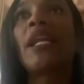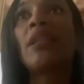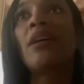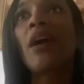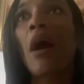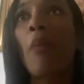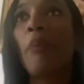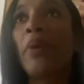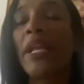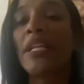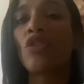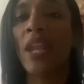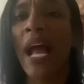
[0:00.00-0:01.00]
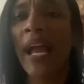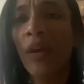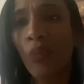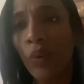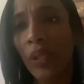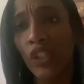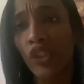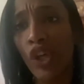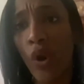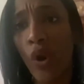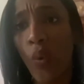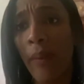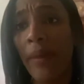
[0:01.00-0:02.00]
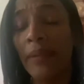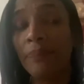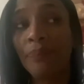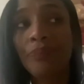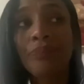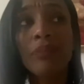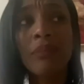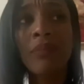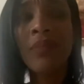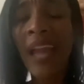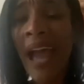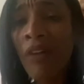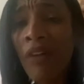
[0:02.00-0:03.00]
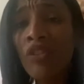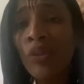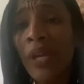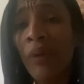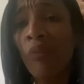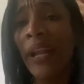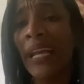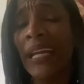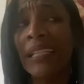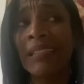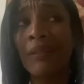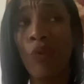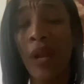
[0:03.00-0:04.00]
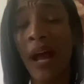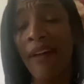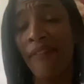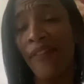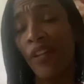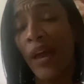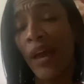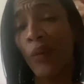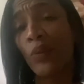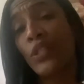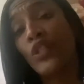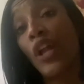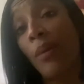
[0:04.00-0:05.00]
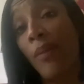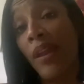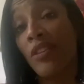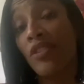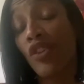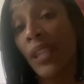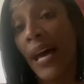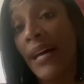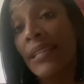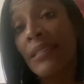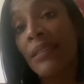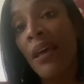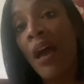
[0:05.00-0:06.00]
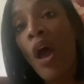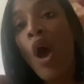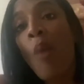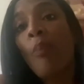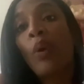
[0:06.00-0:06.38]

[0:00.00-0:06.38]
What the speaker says: the company so that I could really show women how to get ready in what I felt like was 30 minutes or less. But